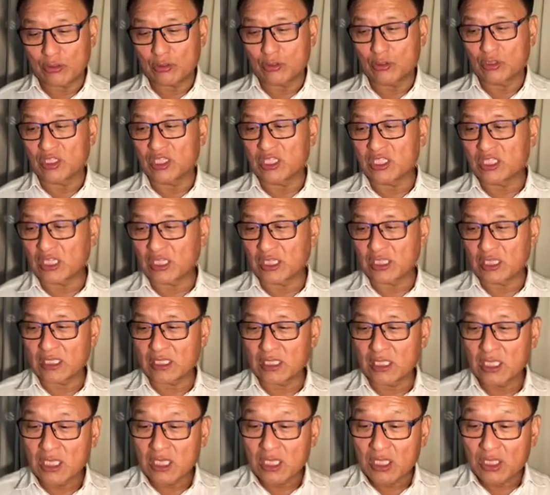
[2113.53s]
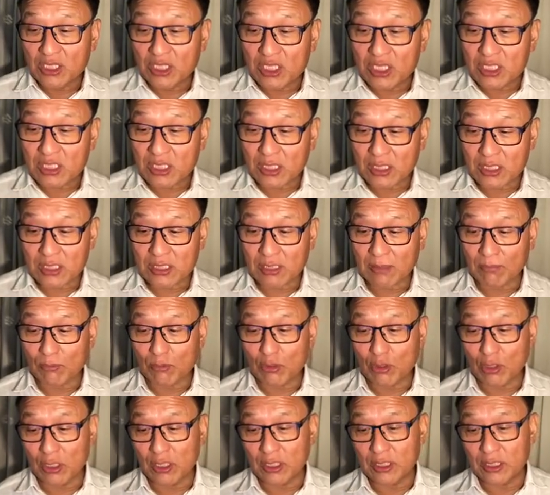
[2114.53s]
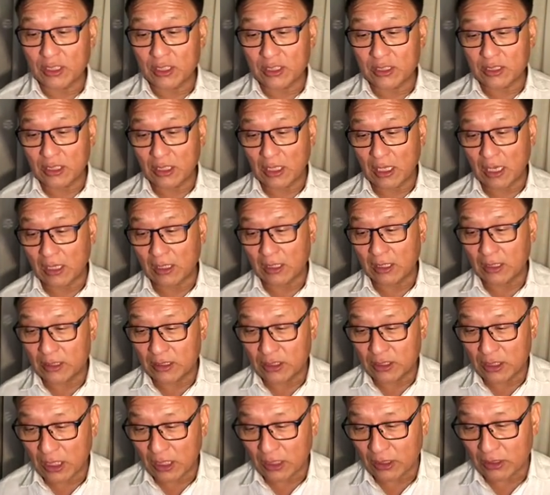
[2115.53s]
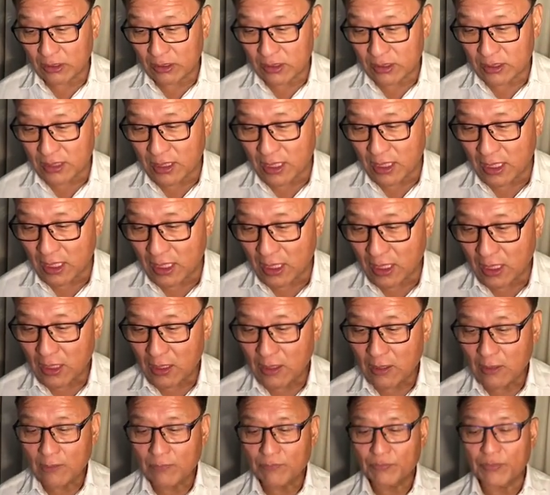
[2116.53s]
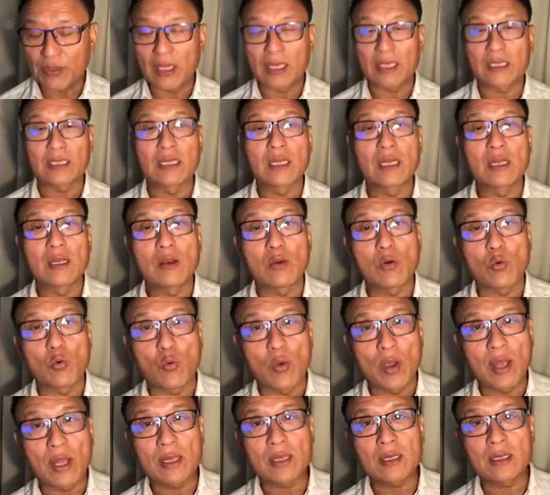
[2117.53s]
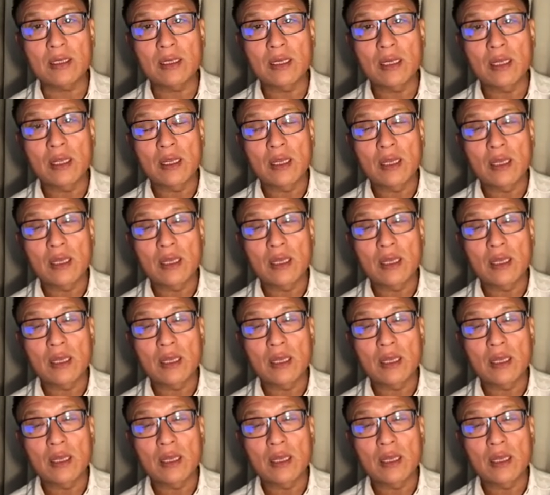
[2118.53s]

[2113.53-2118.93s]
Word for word: So these are the, these are the, some qualities that I can I could say that when